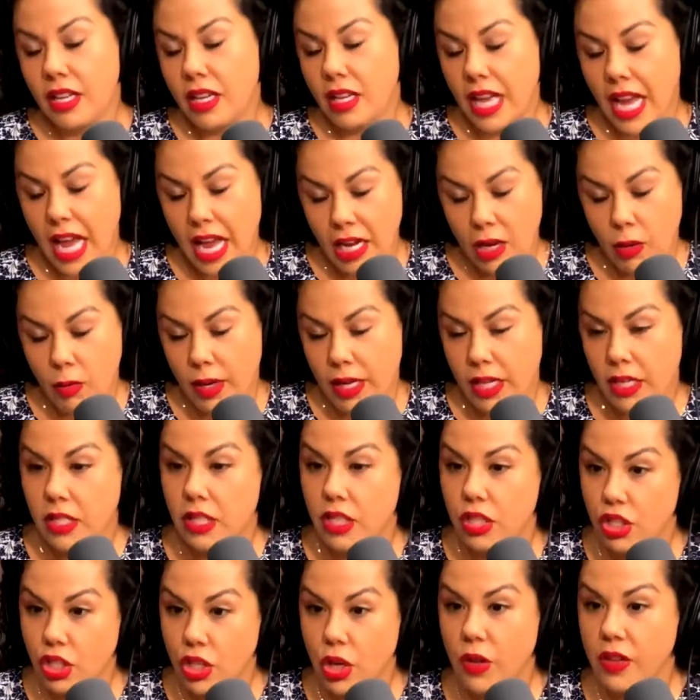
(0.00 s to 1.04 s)
Anyways,
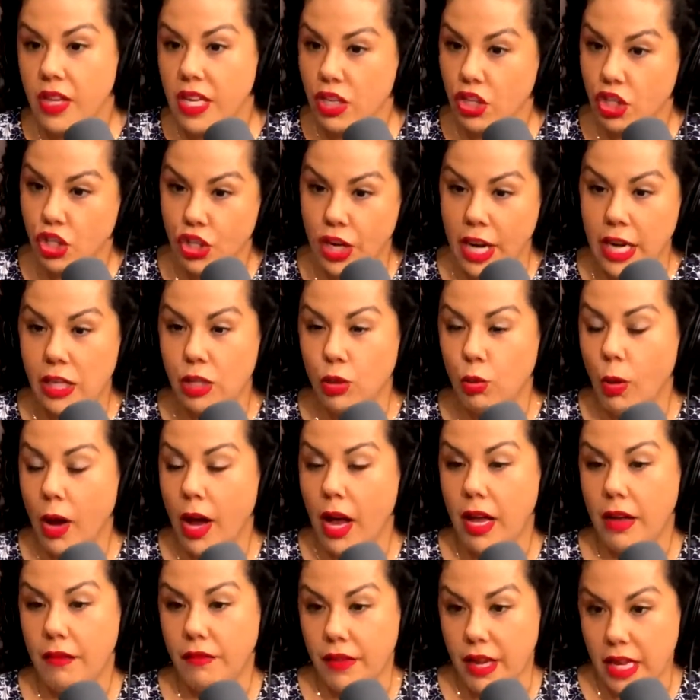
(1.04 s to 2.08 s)
so the estranged
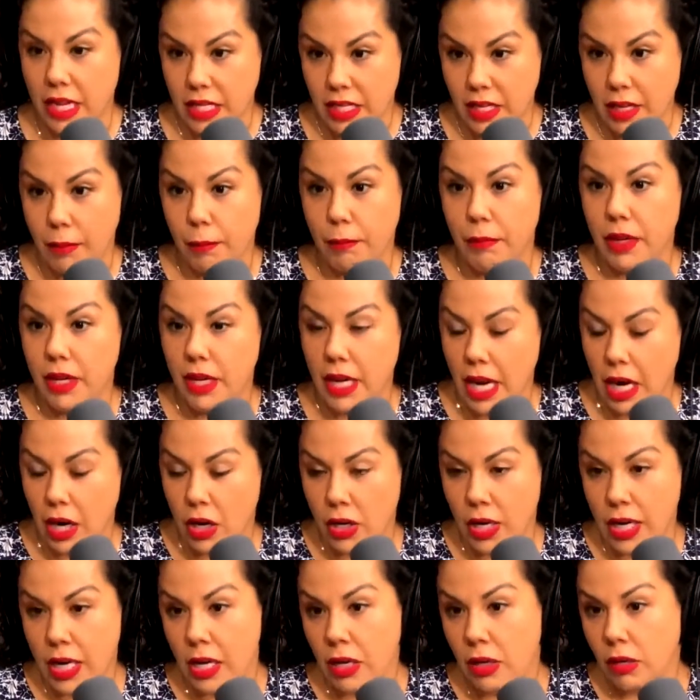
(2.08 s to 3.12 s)
wife ends up
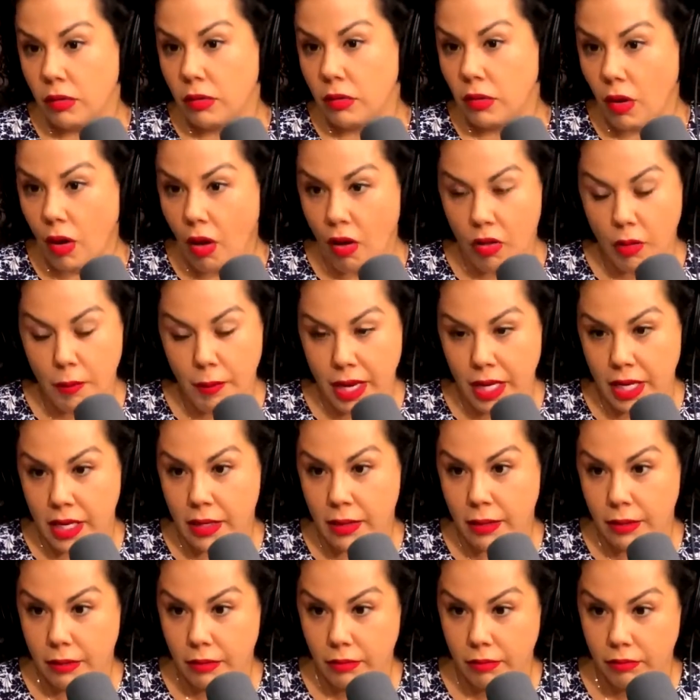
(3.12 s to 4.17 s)
inheriting all the
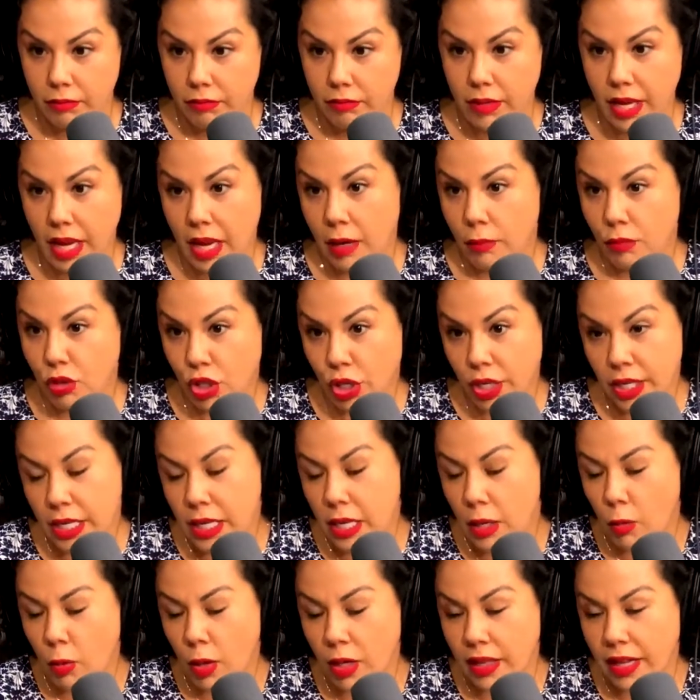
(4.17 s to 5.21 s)
money. And I'm sure he
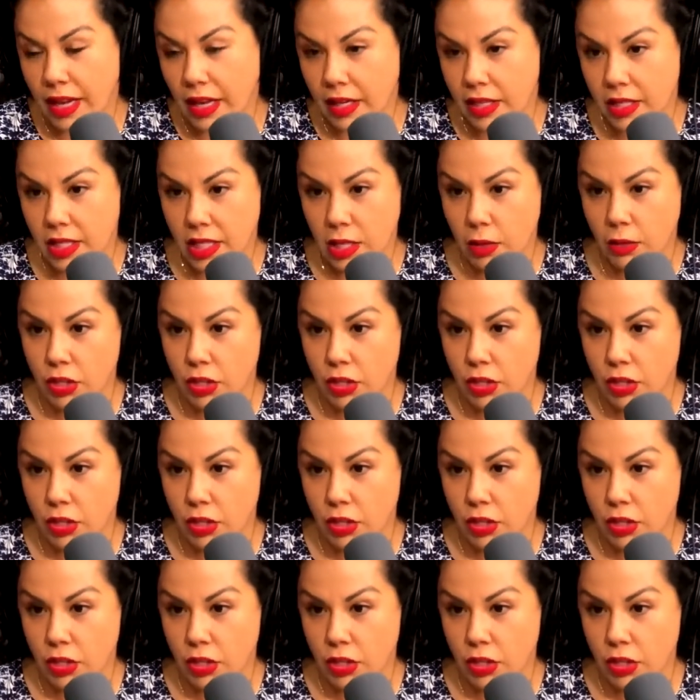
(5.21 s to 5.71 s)
didn't want that because they were